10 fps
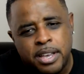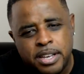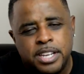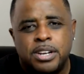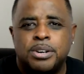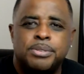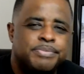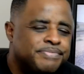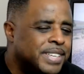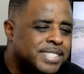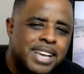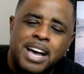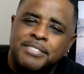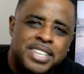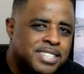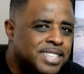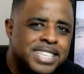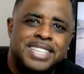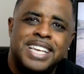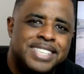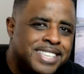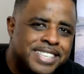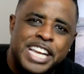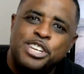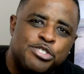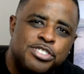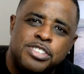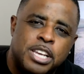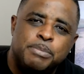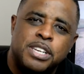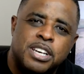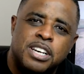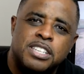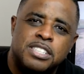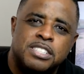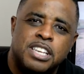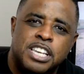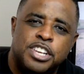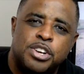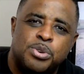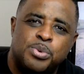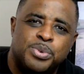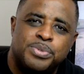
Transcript: You know, it's obviously, it's a dangerous thing because, you know,